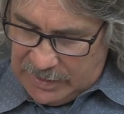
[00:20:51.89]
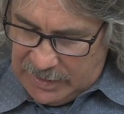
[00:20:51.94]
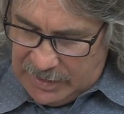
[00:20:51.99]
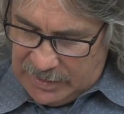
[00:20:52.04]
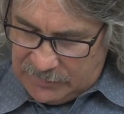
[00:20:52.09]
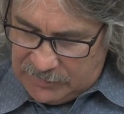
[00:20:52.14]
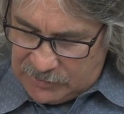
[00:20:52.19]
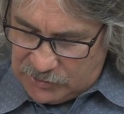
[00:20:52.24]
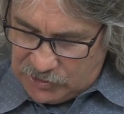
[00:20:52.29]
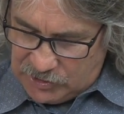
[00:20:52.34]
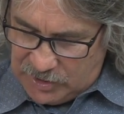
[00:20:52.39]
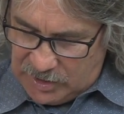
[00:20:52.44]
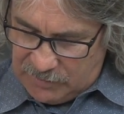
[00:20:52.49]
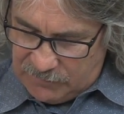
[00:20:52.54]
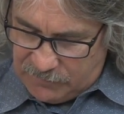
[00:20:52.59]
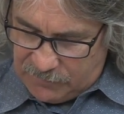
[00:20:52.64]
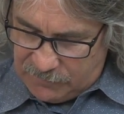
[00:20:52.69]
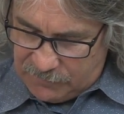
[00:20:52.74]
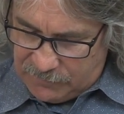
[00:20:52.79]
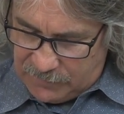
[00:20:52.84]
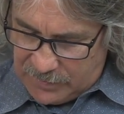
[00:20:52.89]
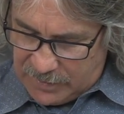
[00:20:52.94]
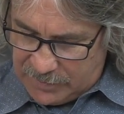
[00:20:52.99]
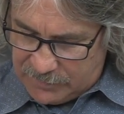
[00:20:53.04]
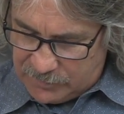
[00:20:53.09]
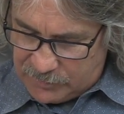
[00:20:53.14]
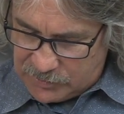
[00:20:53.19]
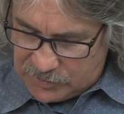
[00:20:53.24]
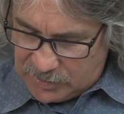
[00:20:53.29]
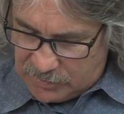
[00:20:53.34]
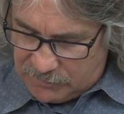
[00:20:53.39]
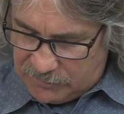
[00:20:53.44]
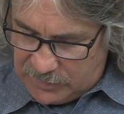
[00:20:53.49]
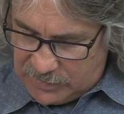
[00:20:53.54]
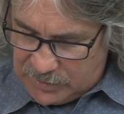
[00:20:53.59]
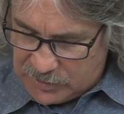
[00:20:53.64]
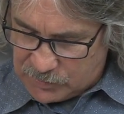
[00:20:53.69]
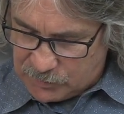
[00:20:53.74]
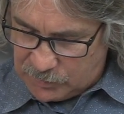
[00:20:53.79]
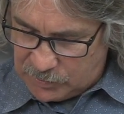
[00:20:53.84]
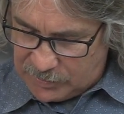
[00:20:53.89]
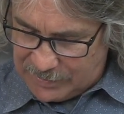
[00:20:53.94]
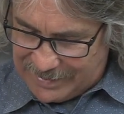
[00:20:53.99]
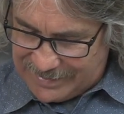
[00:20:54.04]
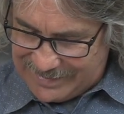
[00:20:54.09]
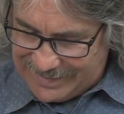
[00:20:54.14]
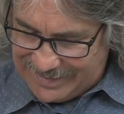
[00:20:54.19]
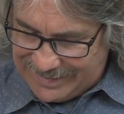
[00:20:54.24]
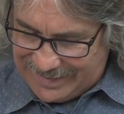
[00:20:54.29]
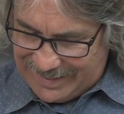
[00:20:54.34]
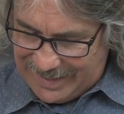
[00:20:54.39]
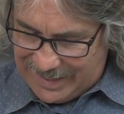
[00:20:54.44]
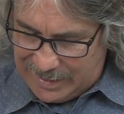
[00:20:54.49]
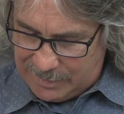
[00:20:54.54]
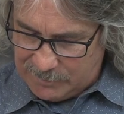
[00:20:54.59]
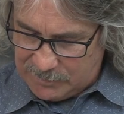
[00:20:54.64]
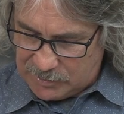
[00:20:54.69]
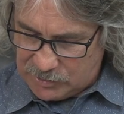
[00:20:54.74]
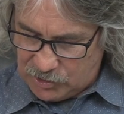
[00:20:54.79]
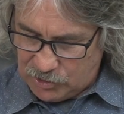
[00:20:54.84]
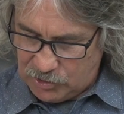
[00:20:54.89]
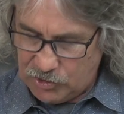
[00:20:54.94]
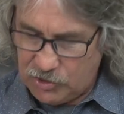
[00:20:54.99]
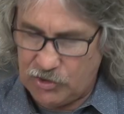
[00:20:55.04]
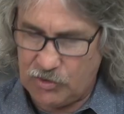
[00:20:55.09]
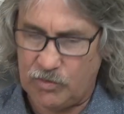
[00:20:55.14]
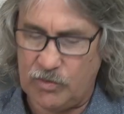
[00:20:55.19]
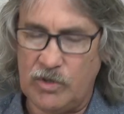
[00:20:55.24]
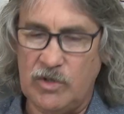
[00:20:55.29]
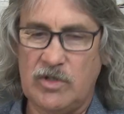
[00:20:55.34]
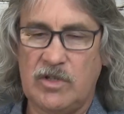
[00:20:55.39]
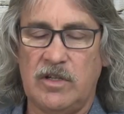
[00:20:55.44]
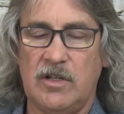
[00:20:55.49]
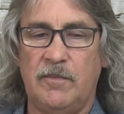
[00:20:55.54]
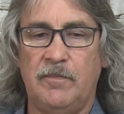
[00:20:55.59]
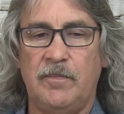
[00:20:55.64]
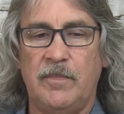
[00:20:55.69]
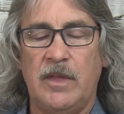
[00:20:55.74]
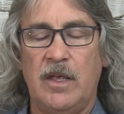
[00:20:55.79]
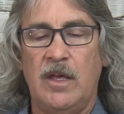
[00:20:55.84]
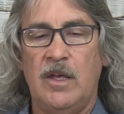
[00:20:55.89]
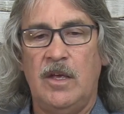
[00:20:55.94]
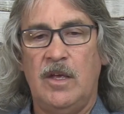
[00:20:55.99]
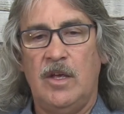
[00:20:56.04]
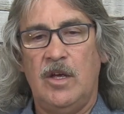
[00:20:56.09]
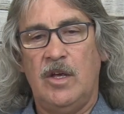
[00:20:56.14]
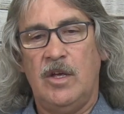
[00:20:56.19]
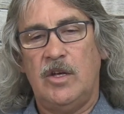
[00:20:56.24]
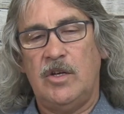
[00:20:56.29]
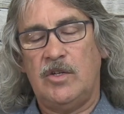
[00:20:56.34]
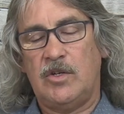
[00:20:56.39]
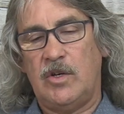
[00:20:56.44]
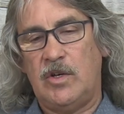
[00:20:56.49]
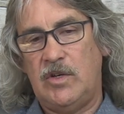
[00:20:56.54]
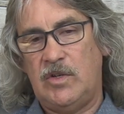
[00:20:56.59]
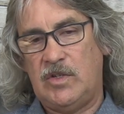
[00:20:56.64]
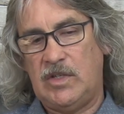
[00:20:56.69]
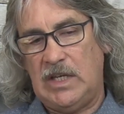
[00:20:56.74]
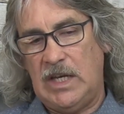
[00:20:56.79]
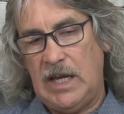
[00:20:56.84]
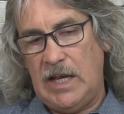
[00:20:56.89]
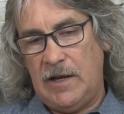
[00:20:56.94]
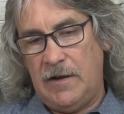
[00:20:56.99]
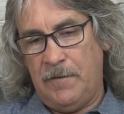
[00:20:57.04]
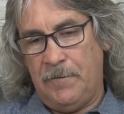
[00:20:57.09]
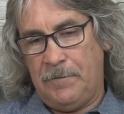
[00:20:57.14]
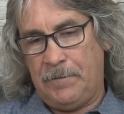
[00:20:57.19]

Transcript: and the chief fathers of Israel, and they came to Jerusalem. So you see